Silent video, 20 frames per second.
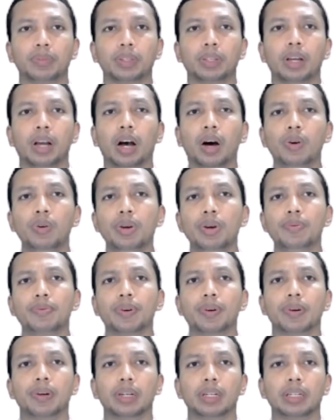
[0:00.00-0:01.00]

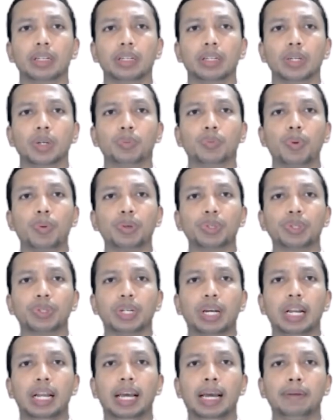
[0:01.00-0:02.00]
However,
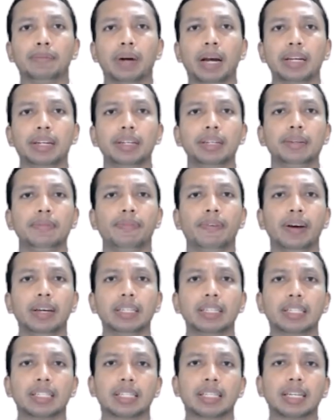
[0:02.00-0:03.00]
professionals have
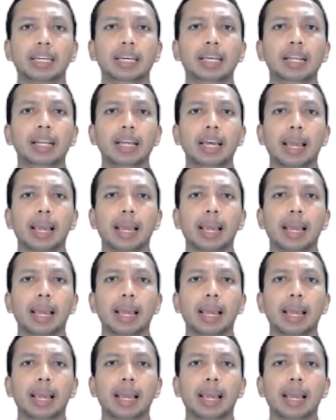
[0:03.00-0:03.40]
identified skill,